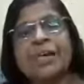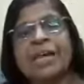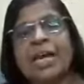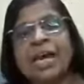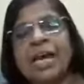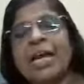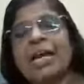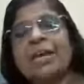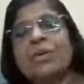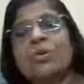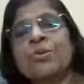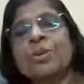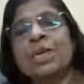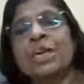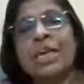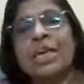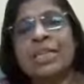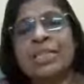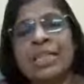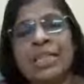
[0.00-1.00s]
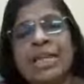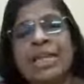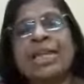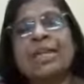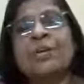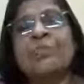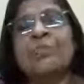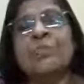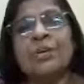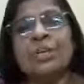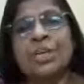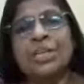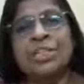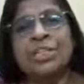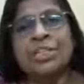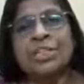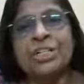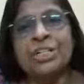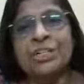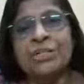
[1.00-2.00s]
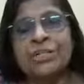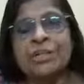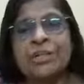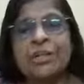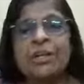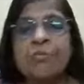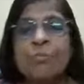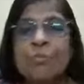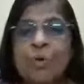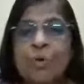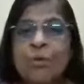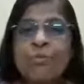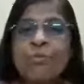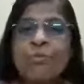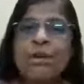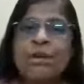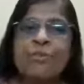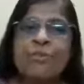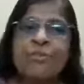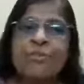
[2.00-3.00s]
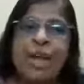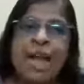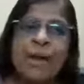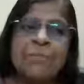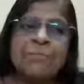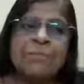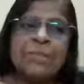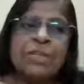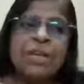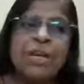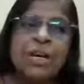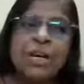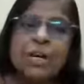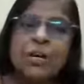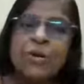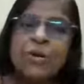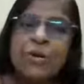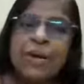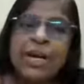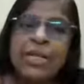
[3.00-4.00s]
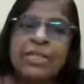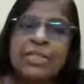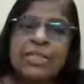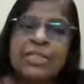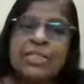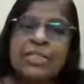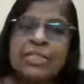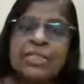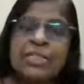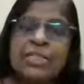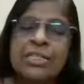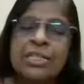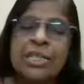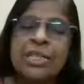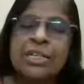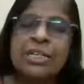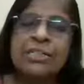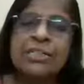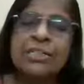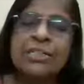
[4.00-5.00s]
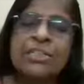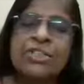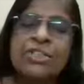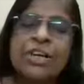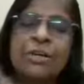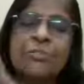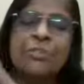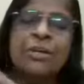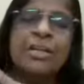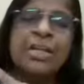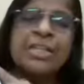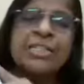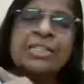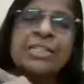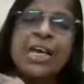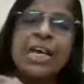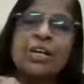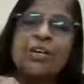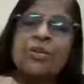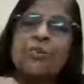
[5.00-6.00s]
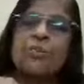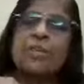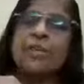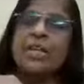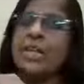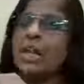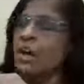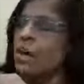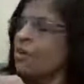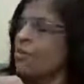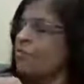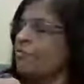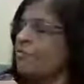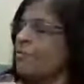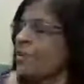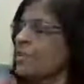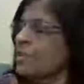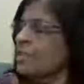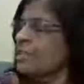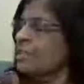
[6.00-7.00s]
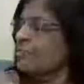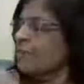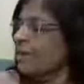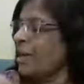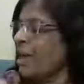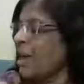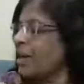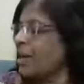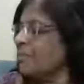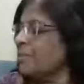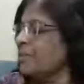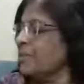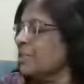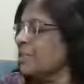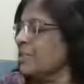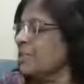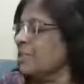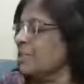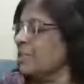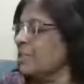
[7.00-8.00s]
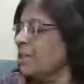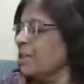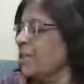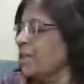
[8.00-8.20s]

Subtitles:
and looking at the healing potential, more work will happen. Look at this. This is another German encyclopedia of various flower remedies.